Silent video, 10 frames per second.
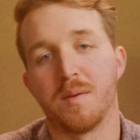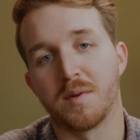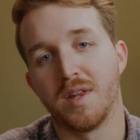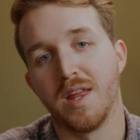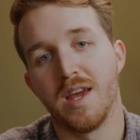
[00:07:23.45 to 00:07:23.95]
I'm
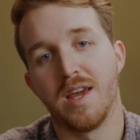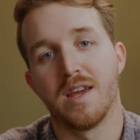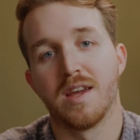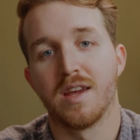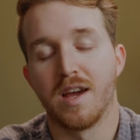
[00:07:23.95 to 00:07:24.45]

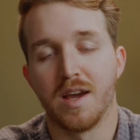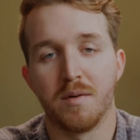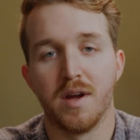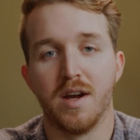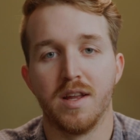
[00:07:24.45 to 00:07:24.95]
Clay. I
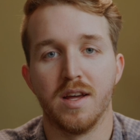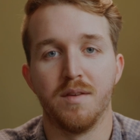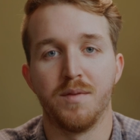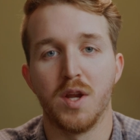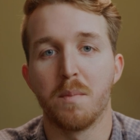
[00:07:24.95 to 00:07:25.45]
run
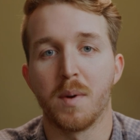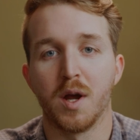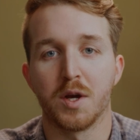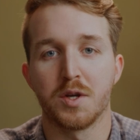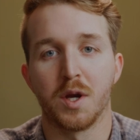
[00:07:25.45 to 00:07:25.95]
a video
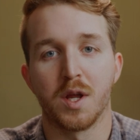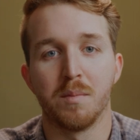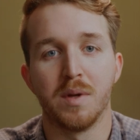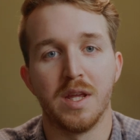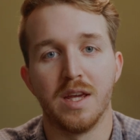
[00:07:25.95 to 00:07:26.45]
production
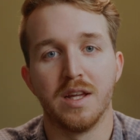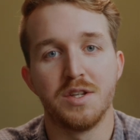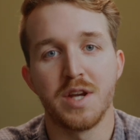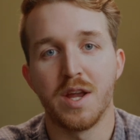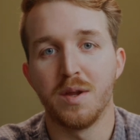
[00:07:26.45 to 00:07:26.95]
company in
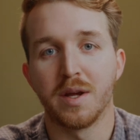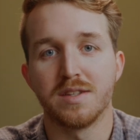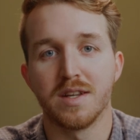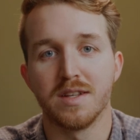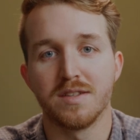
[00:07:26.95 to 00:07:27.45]
Chattanooga,
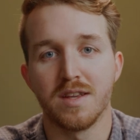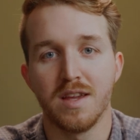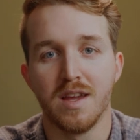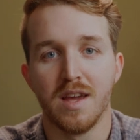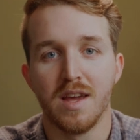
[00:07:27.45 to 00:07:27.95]
Tennessee,